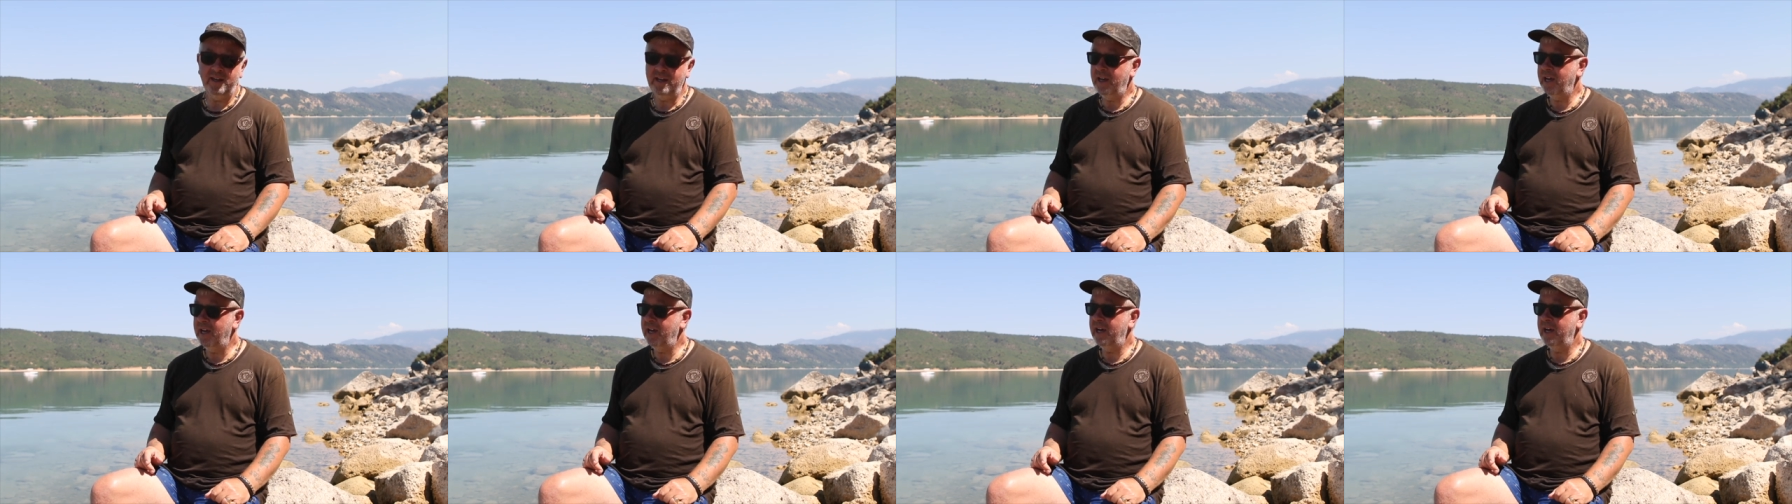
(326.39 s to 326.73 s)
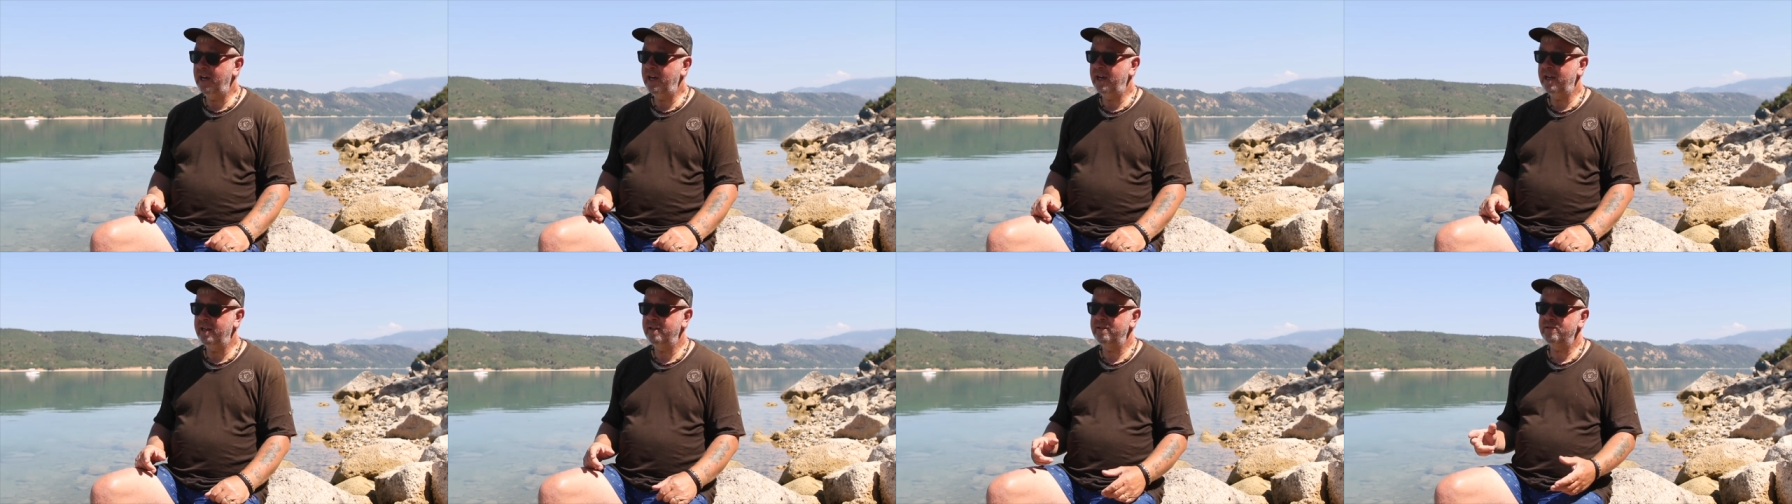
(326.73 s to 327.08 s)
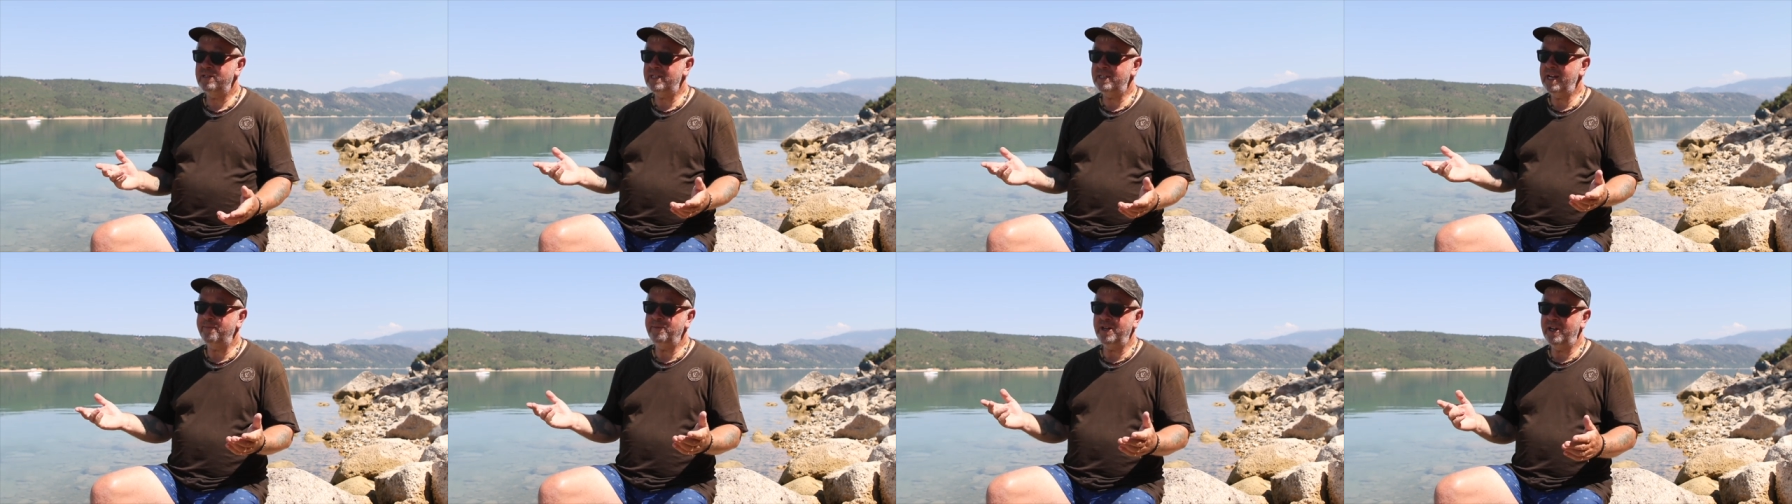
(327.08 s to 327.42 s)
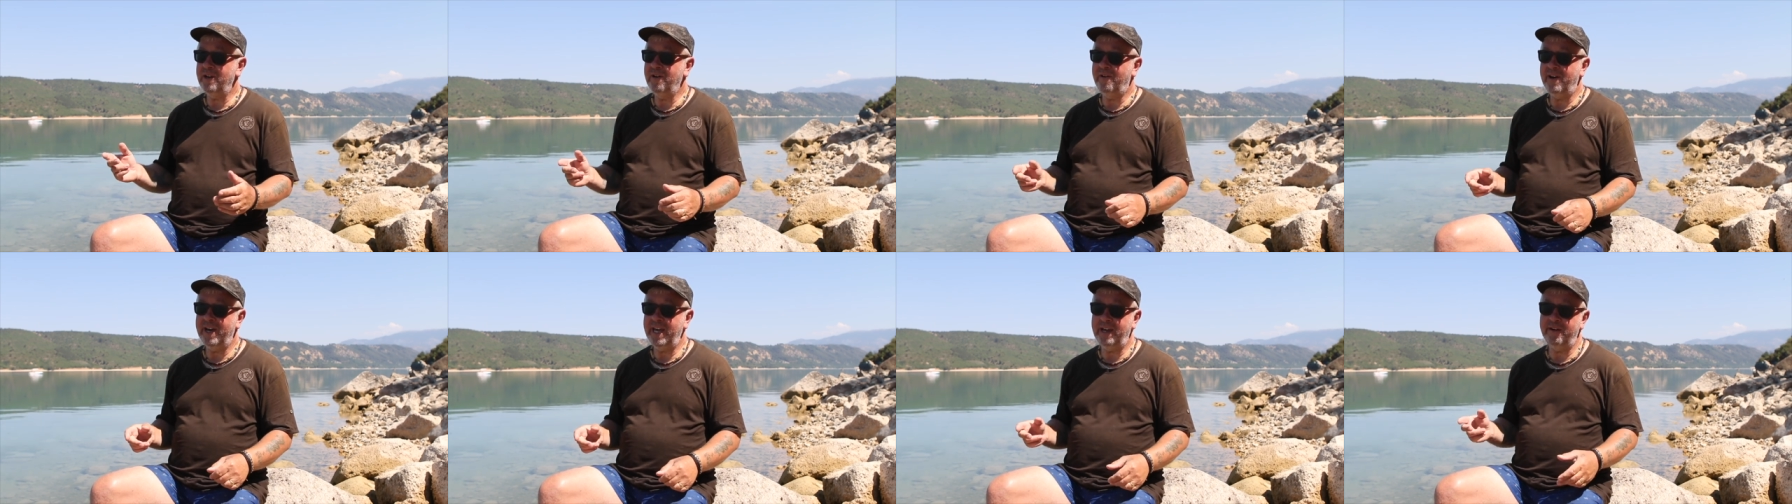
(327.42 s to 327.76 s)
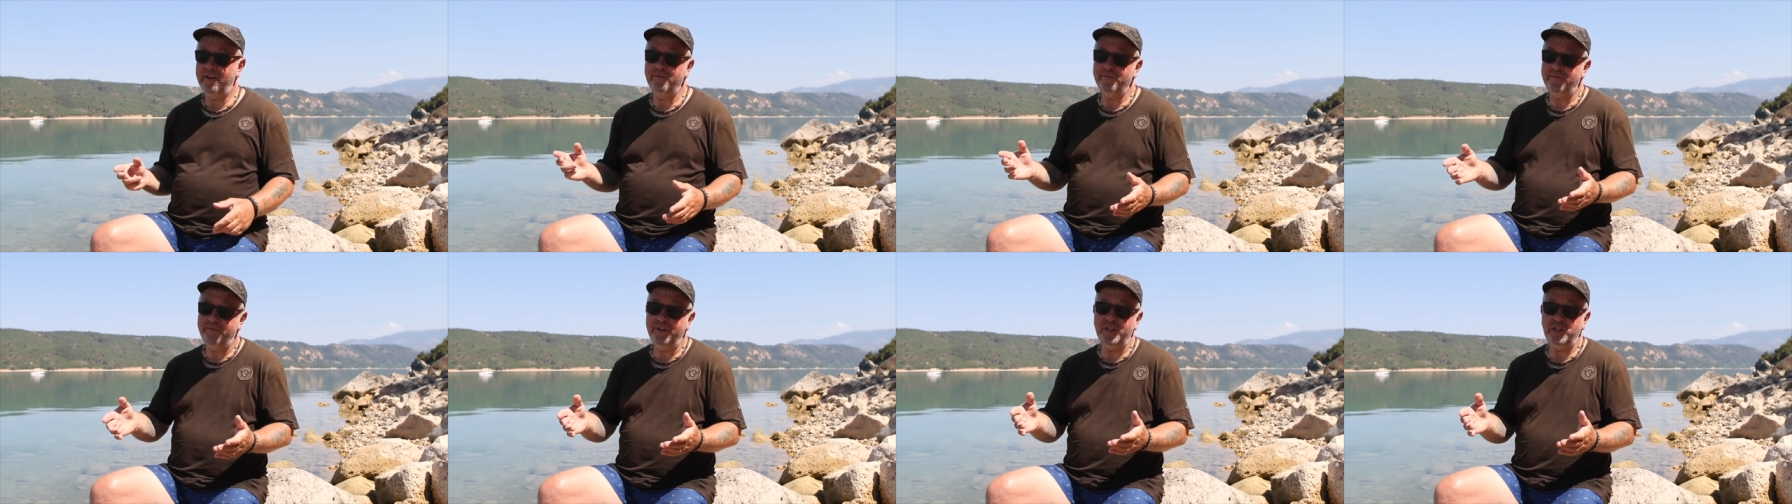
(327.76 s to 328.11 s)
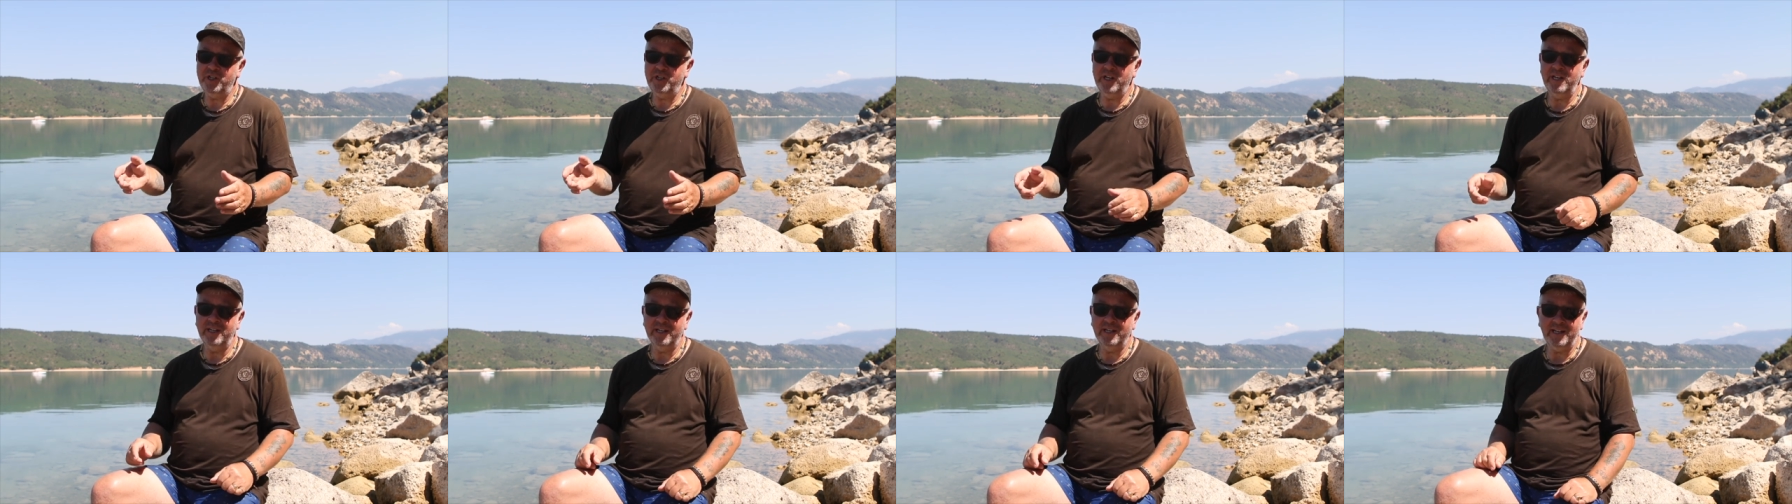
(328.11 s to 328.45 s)
uh, slept the night here and
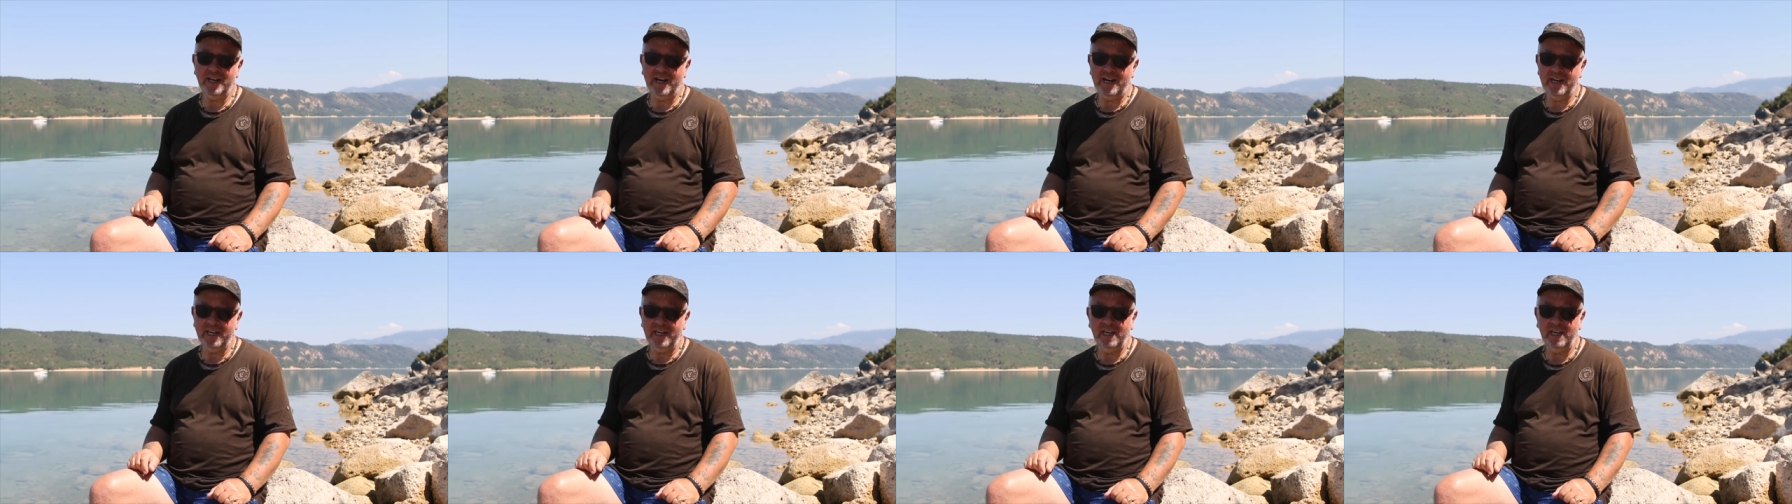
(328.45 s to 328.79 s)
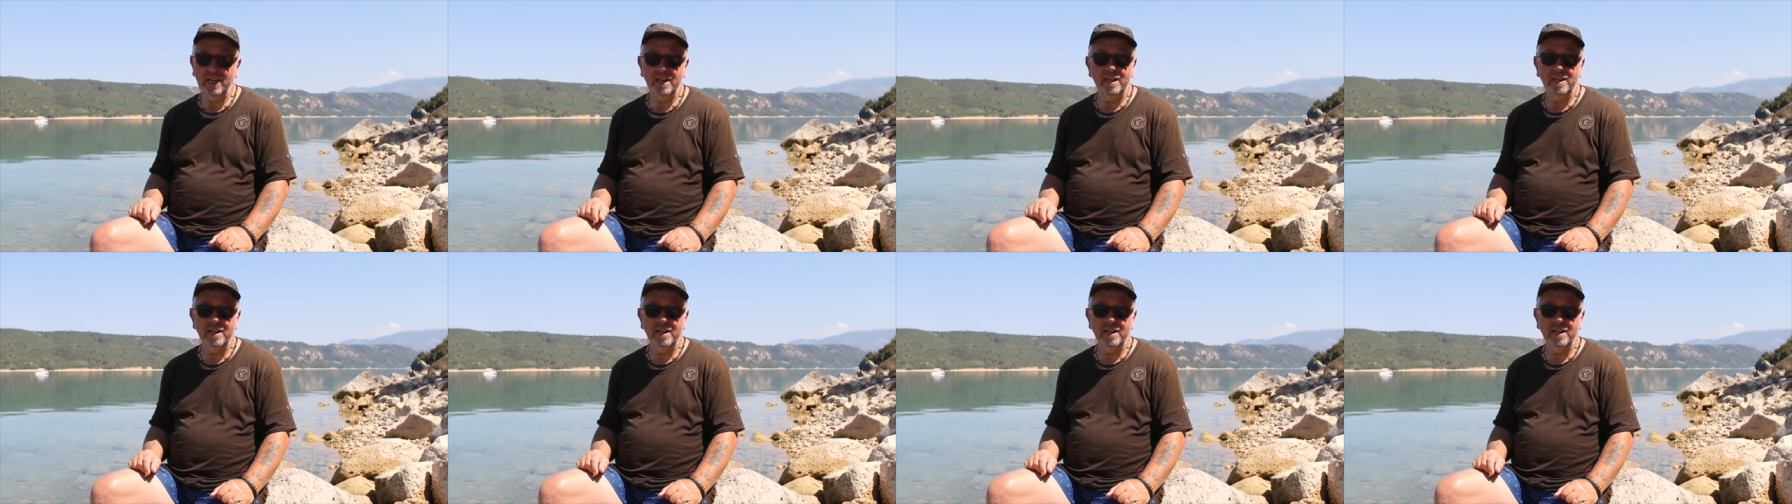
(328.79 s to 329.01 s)
fished in the day.